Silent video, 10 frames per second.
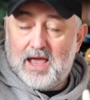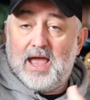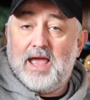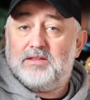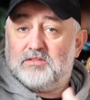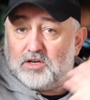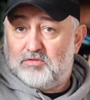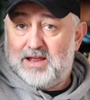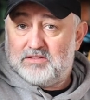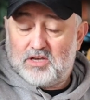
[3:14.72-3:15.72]
and the
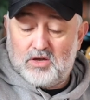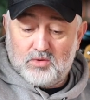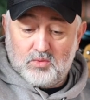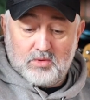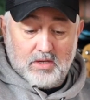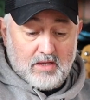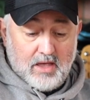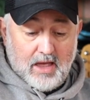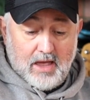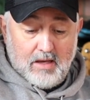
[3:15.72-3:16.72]
grand total.
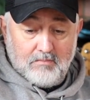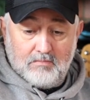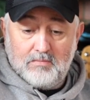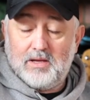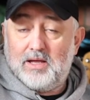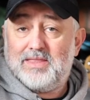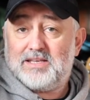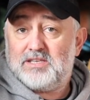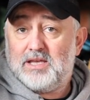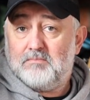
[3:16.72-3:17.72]
And
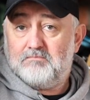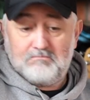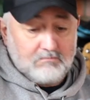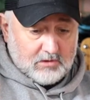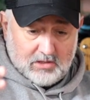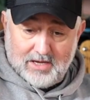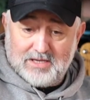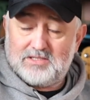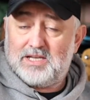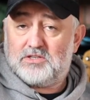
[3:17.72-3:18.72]
that's it.
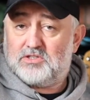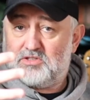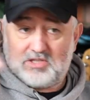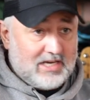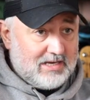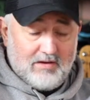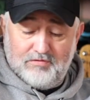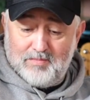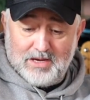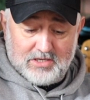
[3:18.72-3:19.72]
Like I said, just to get the
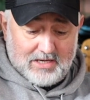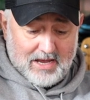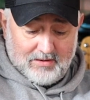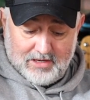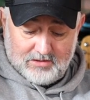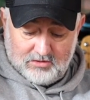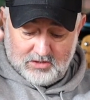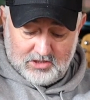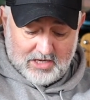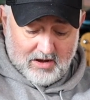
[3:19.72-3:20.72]
information out there, just
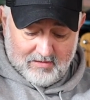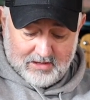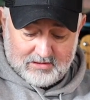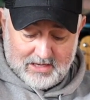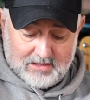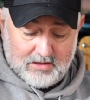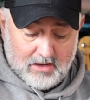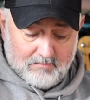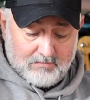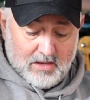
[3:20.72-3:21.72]
to share it, and
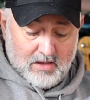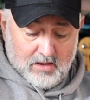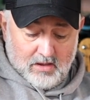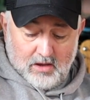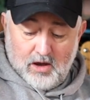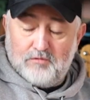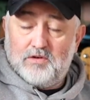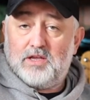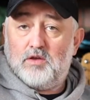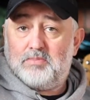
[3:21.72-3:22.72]

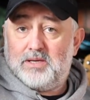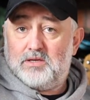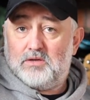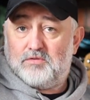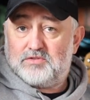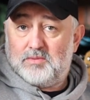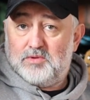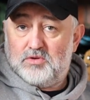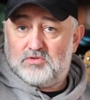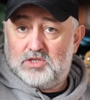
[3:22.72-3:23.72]
hopefully it'll be of some
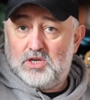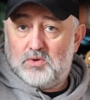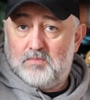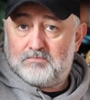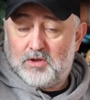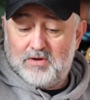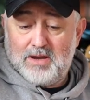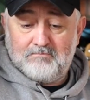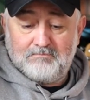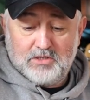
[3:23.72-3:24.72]
use to you. All
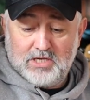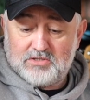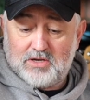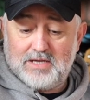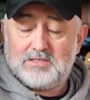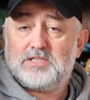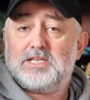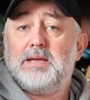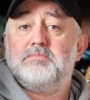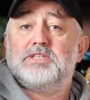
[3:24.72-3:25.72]
right, cheers guys, that's
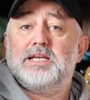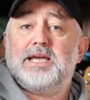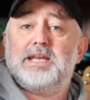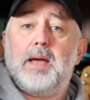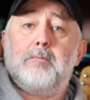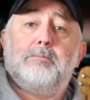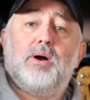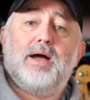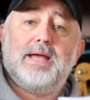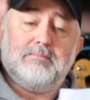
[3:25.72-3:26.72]
it. See you later,
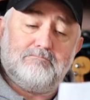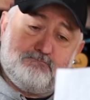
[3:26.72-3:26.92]
bye.